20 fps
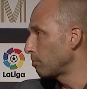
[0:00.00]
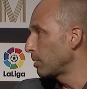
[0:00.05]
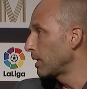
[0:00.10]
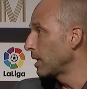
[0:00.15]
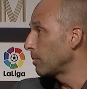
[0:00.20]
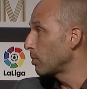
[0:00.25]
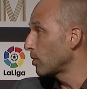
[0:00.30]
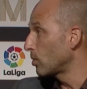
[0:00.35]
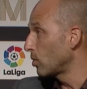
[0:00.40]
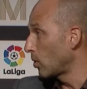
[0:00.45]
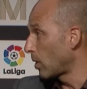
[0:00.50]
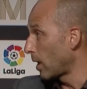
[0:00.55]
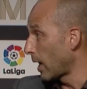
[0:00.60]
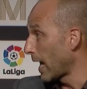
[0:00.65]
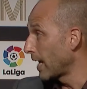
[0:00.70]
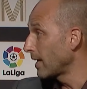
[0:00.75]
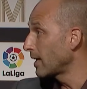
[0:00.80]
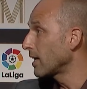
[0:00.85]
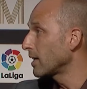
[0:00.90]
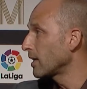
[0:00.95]
people who
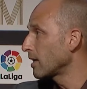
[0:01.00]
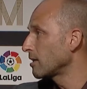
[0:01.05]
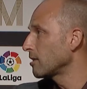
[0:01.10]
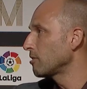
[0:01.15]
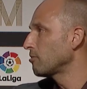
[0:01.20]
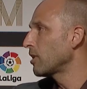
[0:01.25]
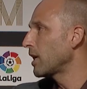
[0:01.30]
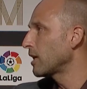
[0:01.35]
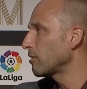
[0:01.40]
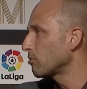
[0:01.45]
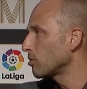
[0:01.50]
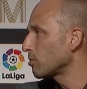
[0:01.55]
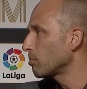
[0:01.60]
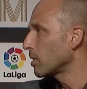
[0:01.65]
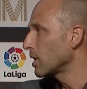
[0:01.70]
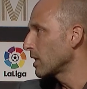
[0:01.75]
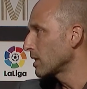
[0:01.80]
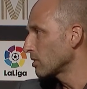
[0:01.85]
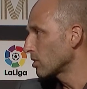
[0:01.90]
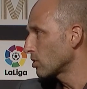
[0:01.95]
had identified
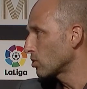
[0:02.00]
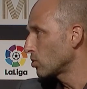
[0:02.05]
football as a